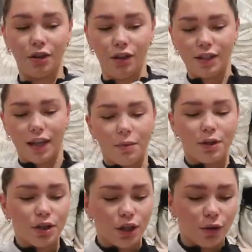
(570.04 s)
cute together.
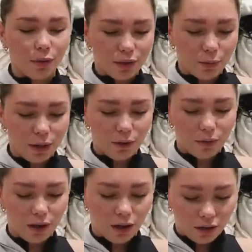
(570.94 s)

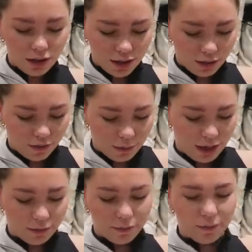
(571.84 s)
Are these gonna fit me?